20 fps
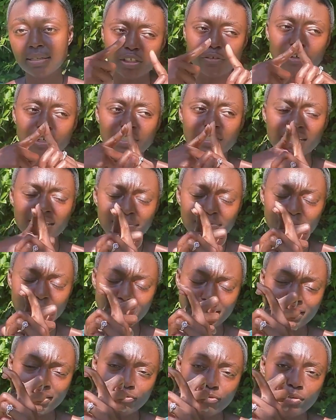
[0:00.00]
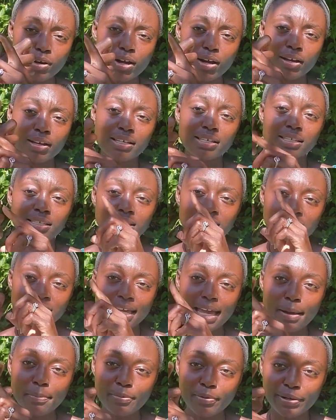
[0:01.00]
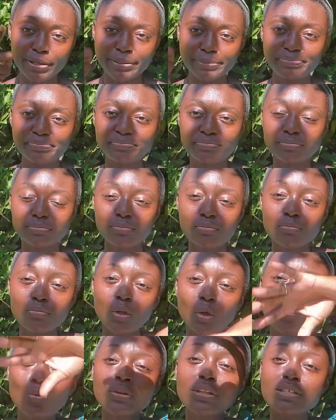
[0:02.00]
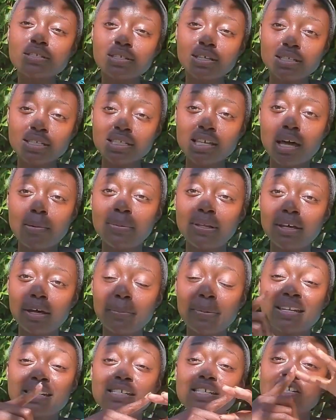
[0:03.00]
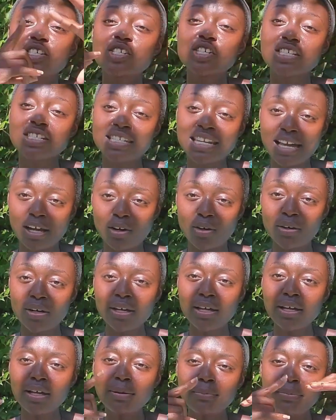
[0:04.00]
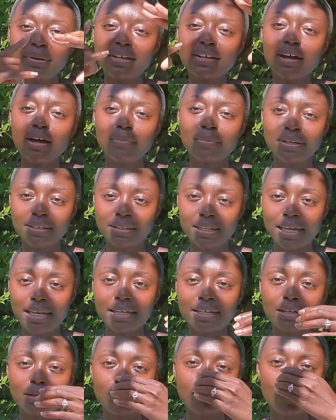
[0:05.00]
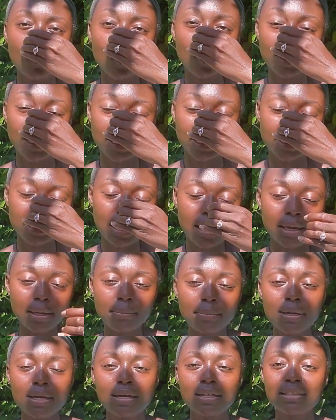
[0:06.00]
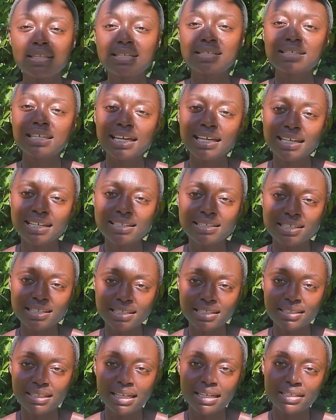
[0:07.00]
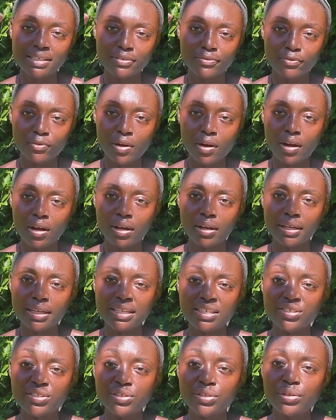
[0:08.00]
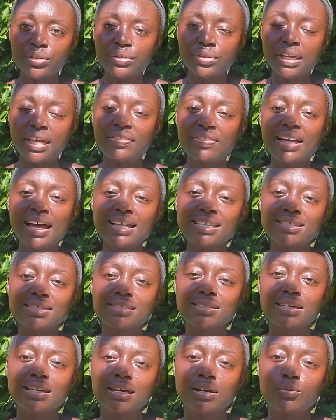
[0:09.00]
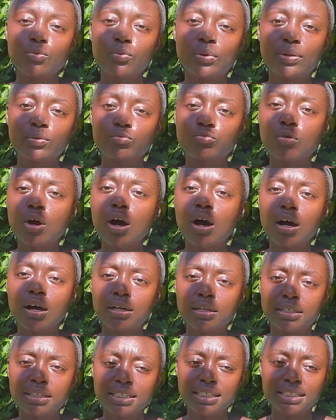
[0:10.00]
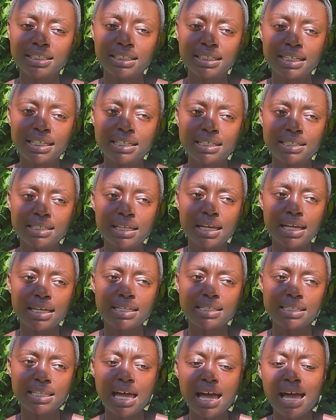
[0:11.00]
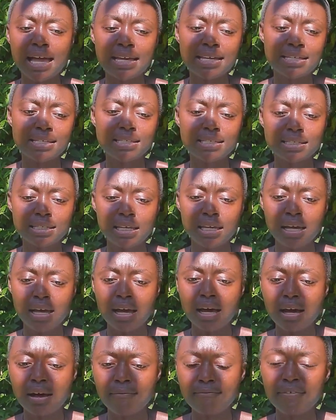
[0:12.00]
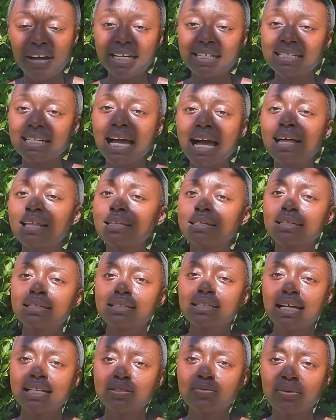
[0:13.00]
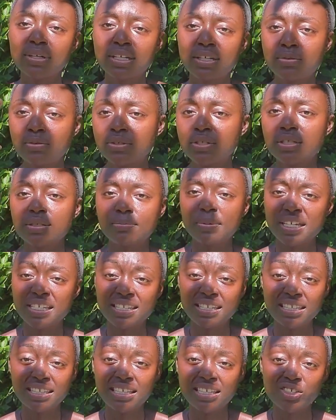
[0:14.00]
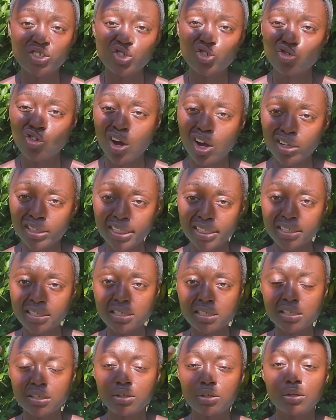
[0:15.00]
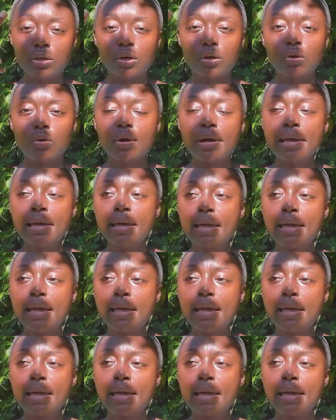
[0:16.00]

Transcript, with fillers: The first phase of Ra is Khepra, when the sun's coming up and it's just now becoming like morning time. The second stage of Ra is noon, and that's when Ra is in his his highest um, vitality. That's when he was basically his strongest, you know.